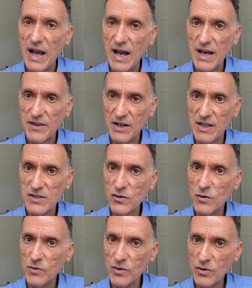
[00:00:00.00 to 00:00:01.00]
Other less
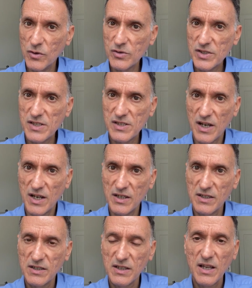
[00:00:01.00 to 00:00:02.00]
common causes
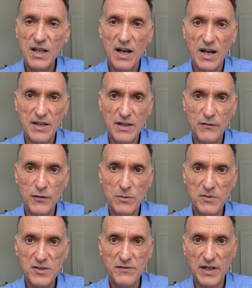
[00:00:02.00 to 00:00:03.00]
are other
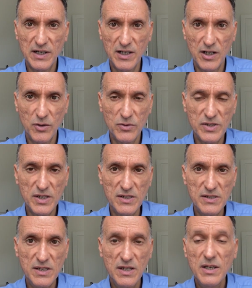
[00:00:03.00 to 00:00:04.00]
forms of
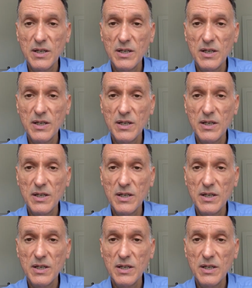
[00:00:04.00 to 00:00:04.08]
alkalosis,